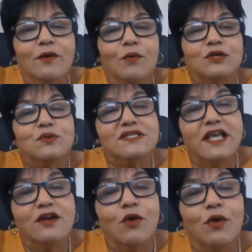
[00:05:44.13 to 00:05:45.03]
what was
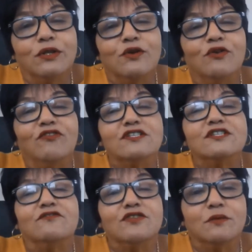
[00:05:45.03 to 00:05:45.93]
then called the
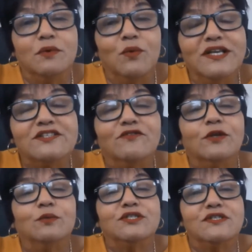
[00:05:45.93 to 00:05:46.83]
University of
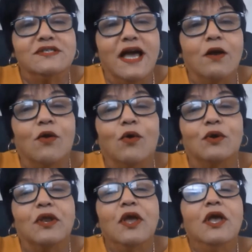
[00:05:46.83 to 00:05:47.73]
Durban-Westville, which is now
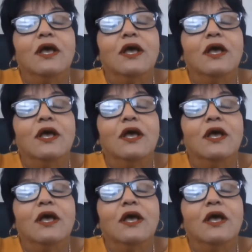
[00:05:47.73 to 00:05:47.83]
called